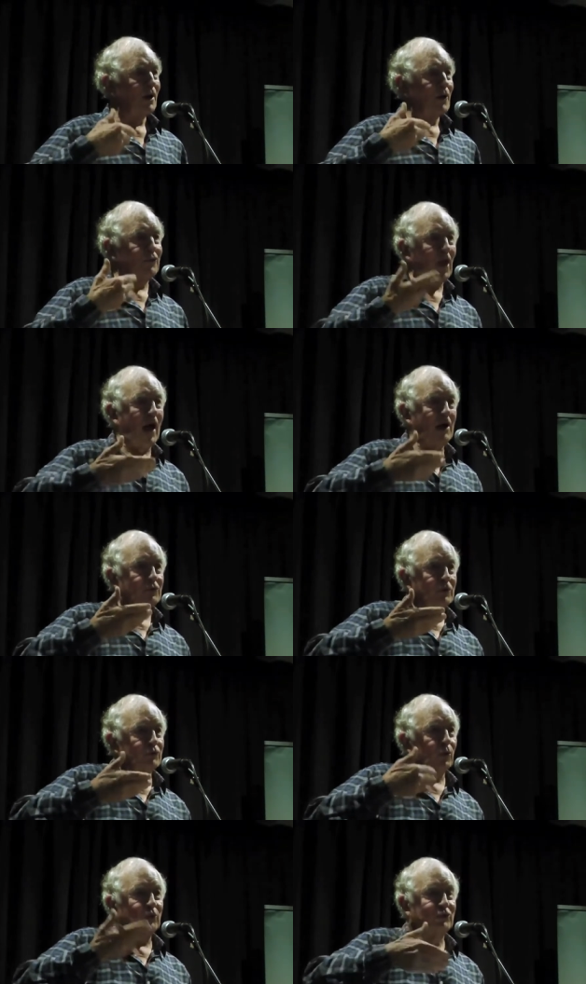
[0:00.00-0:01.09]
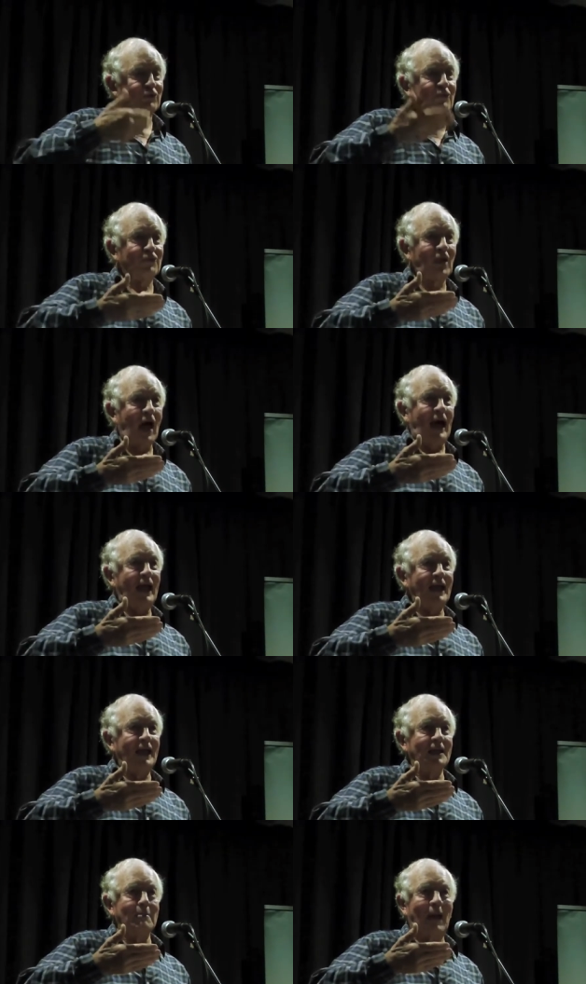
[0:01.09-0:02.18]
fly, rules for
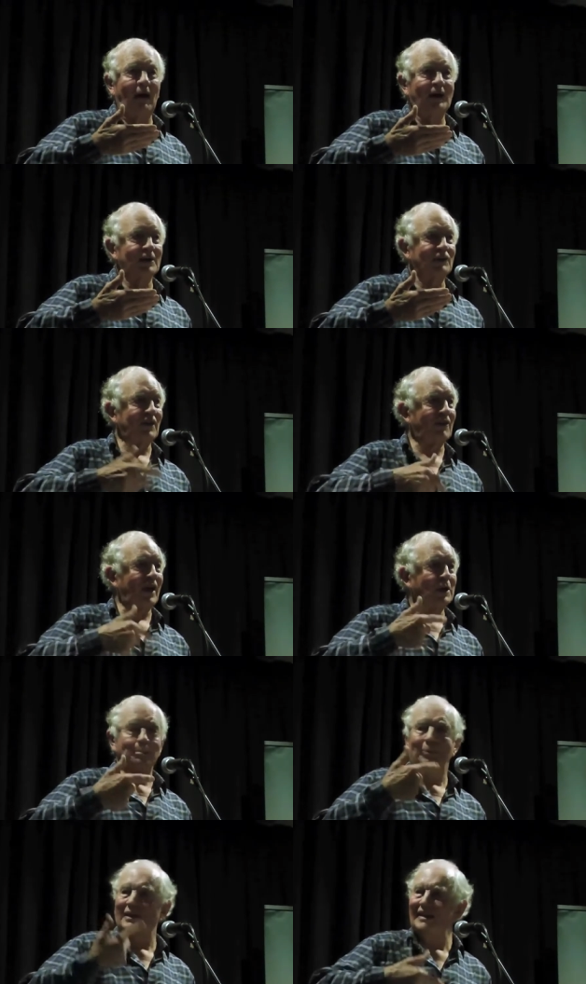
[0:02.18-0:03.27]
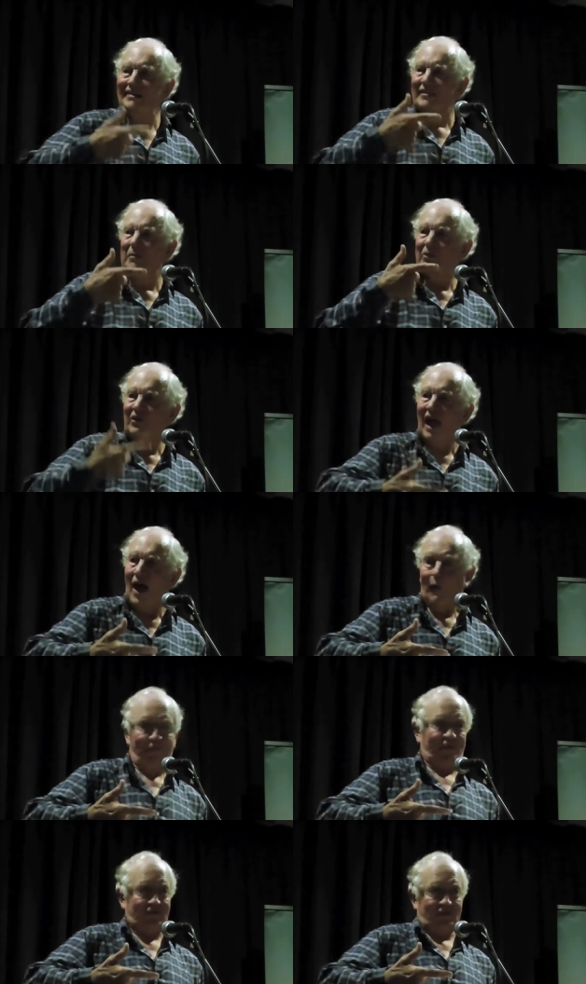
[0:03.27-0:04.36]
flying in America so they could police
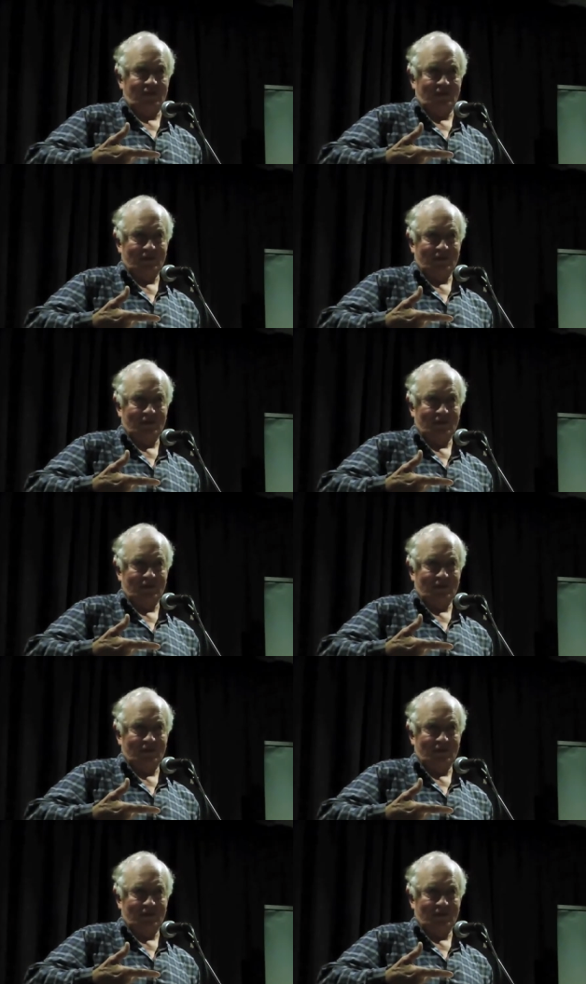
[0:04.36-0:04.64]
themselves.